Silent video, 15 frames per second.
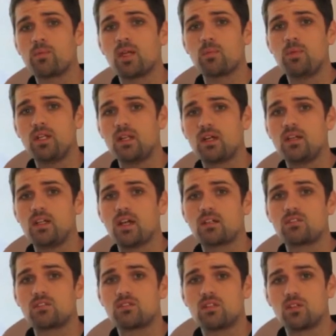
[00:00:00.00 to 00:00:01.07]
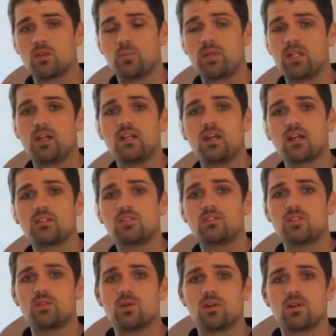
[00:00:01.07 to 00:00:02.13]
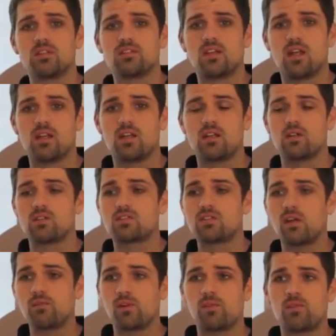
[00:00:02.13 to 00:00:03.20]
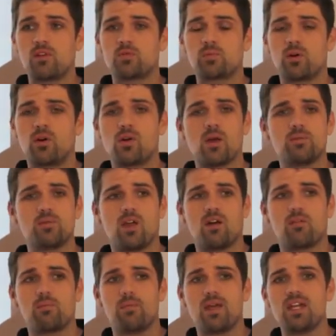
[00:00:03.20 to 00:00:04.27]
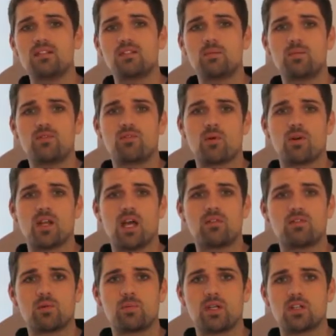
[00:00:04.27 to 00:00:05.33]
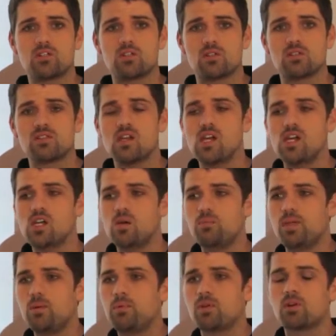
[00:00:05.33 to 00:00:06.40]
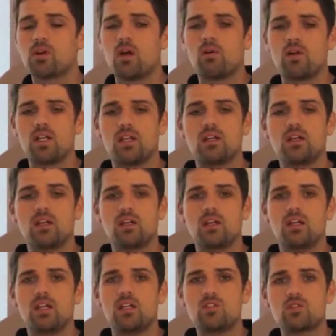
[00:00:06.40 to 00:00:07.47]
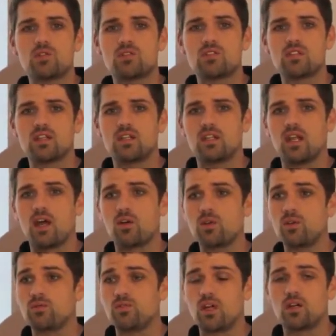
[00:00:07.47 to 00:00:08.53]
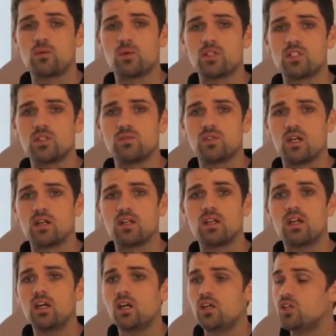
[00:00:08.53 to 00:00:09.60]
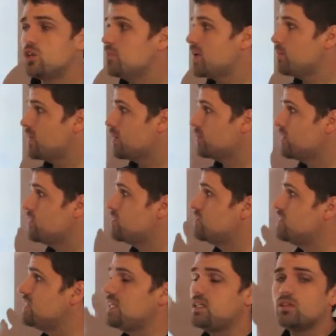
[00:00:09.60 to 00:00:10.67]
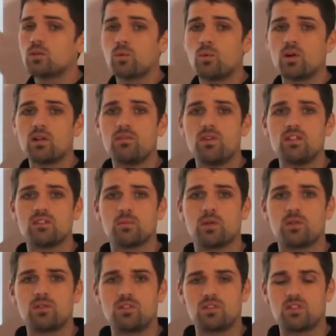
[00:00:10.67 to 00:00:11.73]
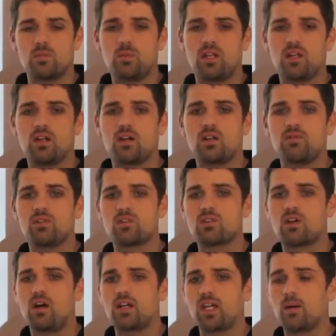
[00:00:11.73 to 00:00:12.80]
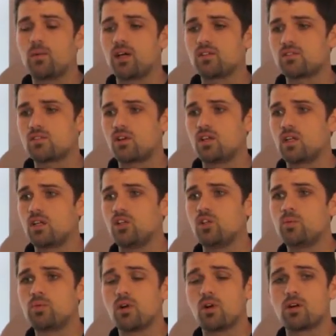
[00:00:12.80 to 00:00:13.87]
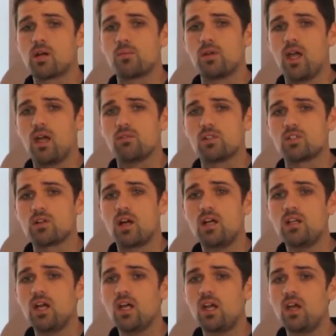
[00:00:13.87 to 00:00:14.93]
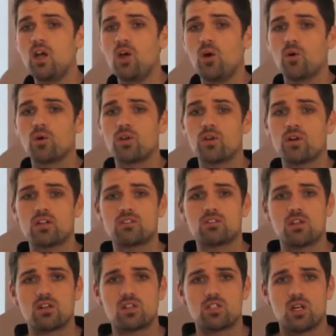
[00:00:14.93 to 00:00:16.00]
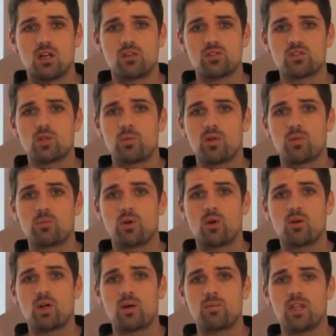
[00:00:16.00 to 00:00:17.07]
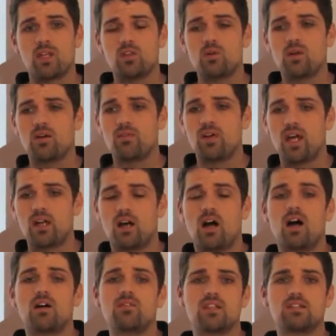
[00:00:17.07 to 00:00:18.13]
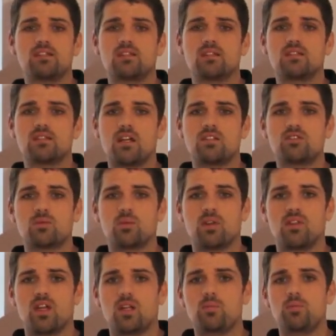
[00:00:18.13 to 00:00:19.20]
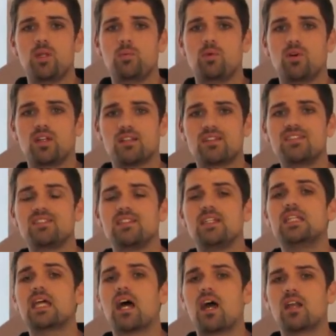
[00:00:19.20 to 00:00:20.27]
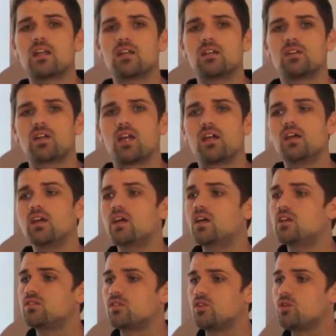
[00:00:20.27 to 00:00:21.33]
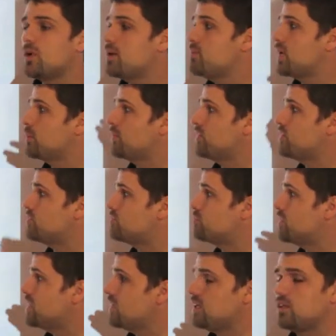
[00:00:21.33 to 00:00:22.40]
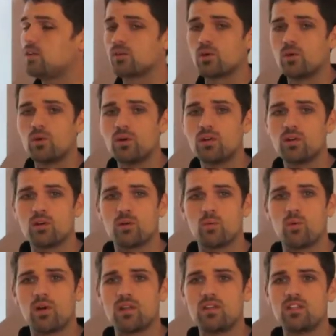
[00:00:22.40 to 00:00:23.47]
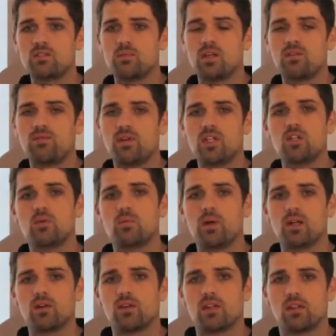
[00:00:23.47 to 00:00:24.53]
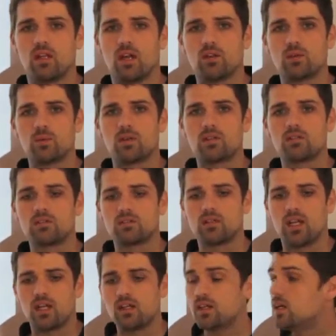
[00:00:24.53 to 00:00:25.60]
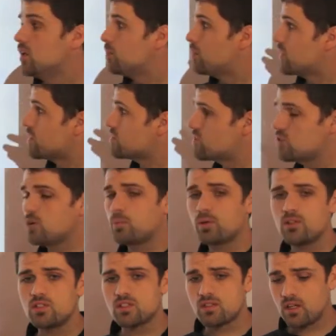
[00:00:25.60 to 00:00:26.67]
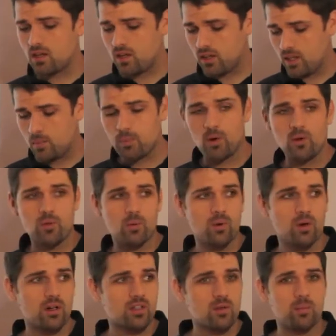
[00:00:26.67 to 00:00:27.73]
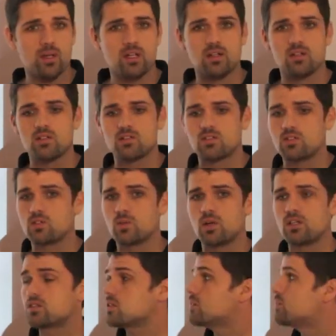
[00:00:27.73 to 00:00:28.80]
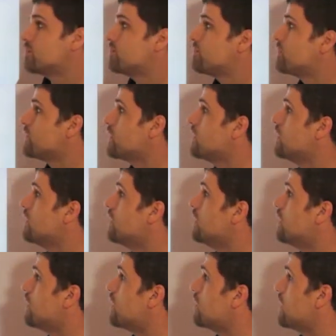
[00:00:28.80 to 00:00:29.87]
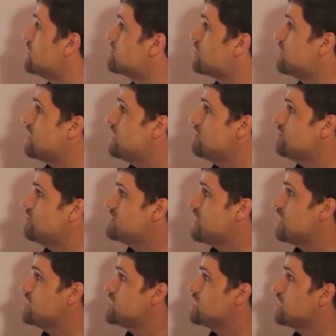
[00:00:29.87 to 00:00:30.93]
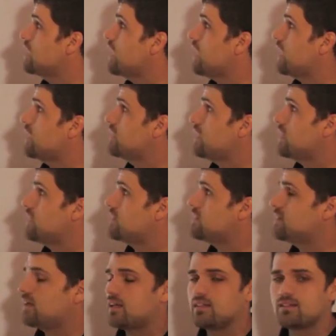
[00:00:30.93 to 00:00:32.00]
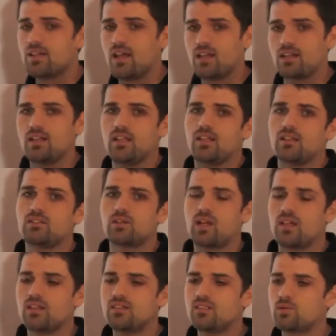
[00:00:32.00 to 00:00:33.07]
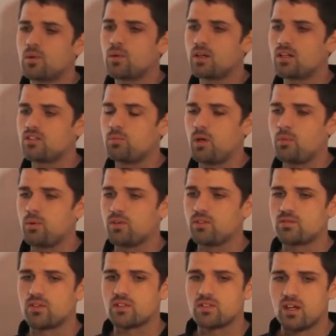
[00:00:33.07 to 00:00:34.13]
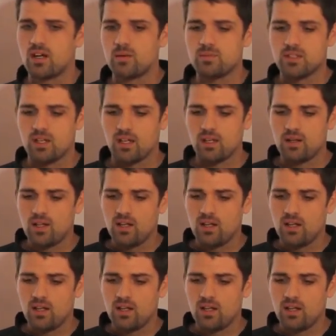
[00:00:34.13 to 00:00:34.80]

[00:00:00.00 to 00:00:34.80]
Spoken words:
like P90X or P90X2 or Insanity or several of those programs, you have amazing before and after pictures, people are already interested in how you've done what you've done, you may be able to use either one of these approaches depending on if you're talking about starting a new program you haven't tried yet, or you're going to start a challenge group with a program that you have had obvious success with and people can see that. Okay, so you may be able to use either or one of these may fit you better than the other one. Okay, but there's two approaches there and they both work depending on your situation. All right, so the invitation guide and techniques. Okay, this is where we're going to spend most of our time today.